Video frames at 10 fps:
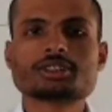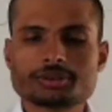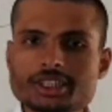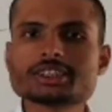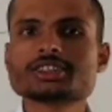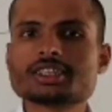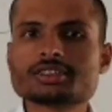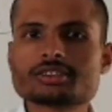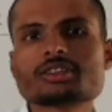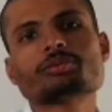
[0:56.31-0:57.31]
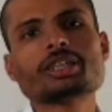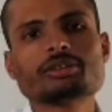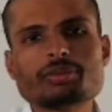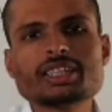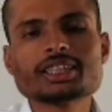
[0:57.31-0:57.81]
subtraction,
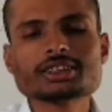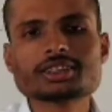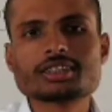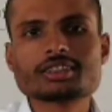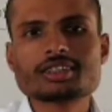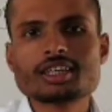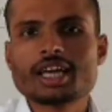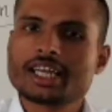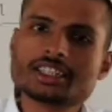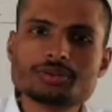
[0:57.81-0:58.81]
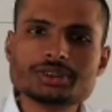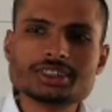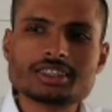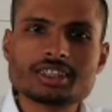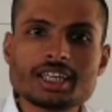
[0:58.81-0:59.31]
multiplication and
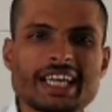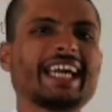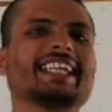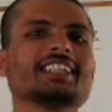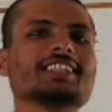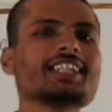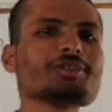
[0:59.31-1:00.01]
division. And in